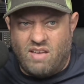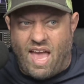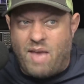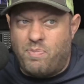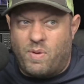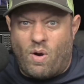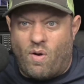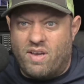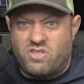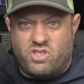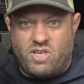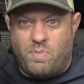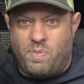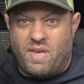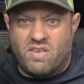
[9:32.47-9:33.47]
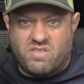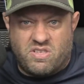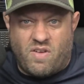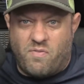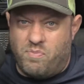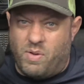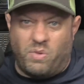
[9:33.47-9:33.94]
APRS GPS
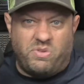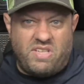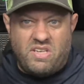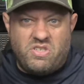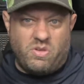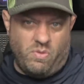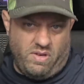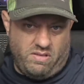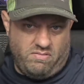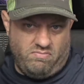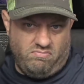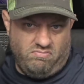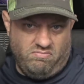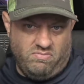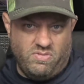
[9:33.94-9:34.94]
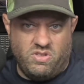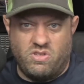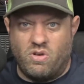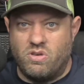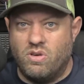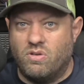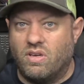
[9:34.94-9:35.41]
stuff built into it.
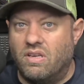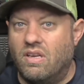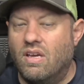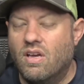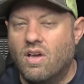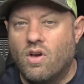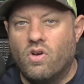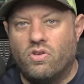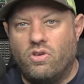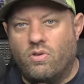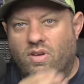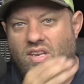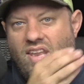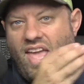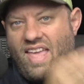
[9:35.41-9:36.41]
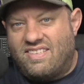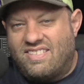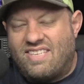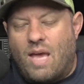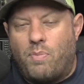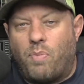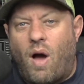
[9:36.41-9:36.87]
So you can you can
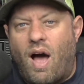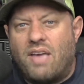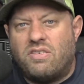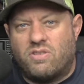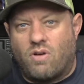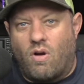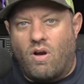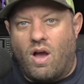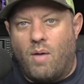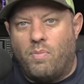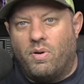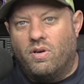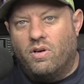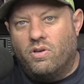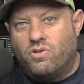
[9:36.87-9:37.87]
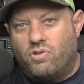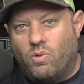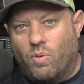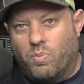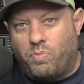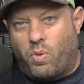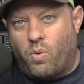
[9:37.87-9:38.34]
set Pi-Star up to
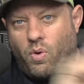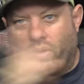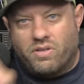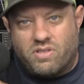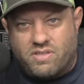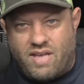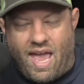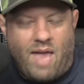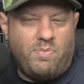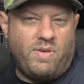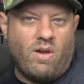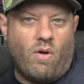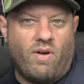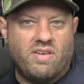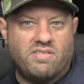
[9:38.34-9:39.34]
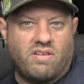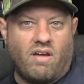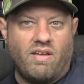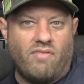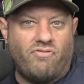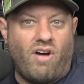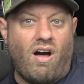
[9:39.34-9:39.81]
report to
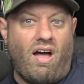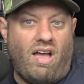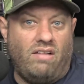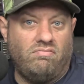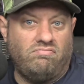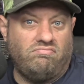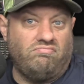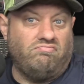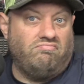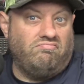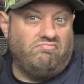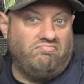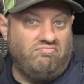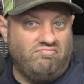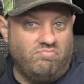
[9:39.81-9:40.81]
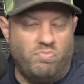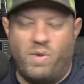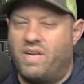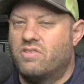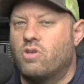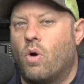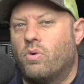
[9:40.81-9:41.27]
APRS.fi.
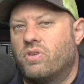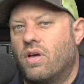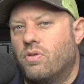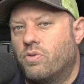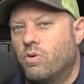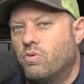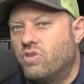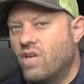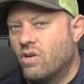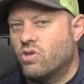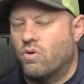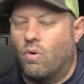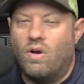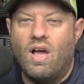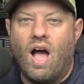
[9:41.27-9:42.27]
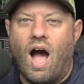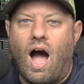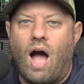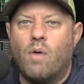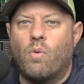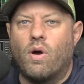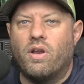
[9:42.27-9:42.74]
But it's all done through digital.
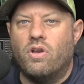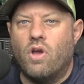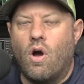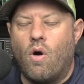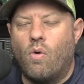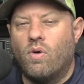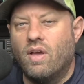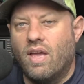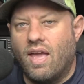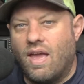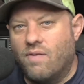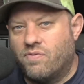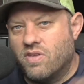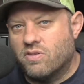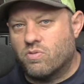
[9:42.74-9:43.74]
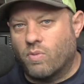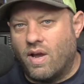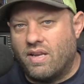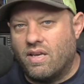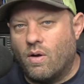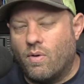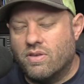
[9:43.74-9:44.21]
I want to know if this
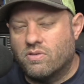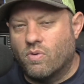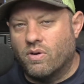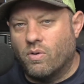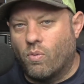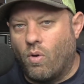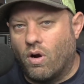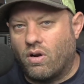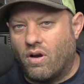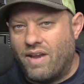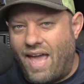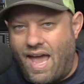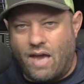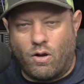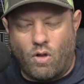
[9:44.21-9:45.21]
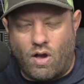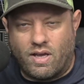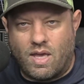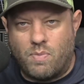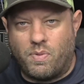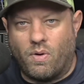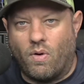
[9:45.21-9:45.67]
radio is going to work on analog
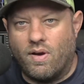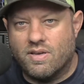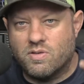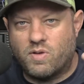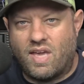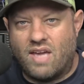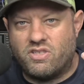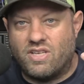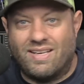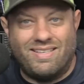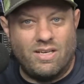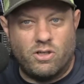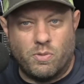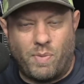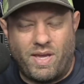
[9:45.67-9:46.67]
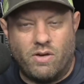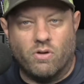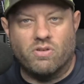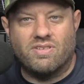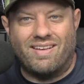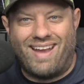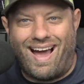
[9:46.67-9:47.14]
APRS, catching
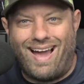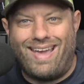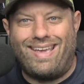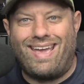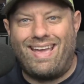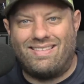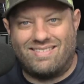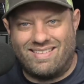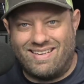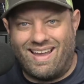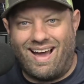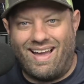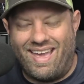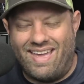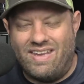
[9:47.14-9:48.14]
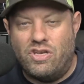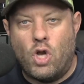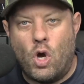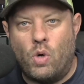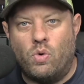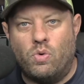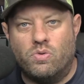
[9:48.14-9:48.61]
digipeaters and iGates and, and
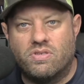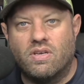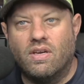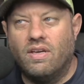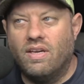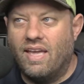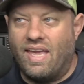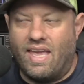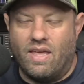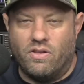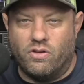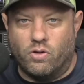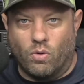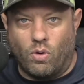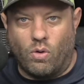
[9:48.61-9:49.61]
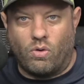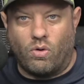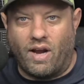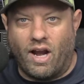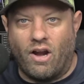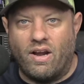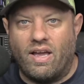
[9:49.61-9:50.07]
nodes in your
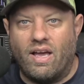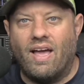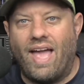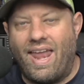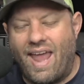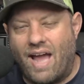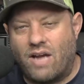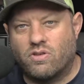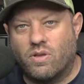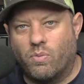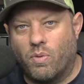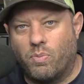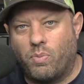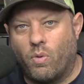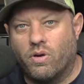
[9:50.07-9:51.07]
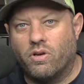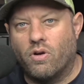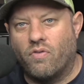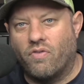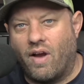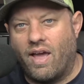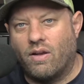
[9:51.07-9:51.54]
local area and actually report it
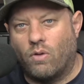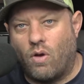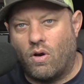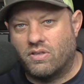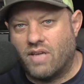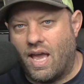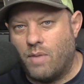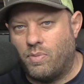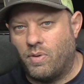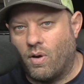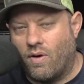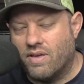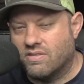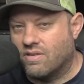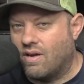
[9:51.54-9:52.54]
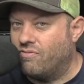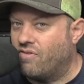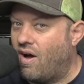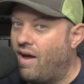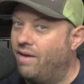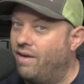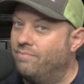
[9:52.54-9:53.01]
over analog to
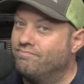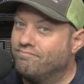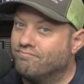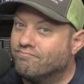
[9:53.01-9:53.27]
APRS.fi.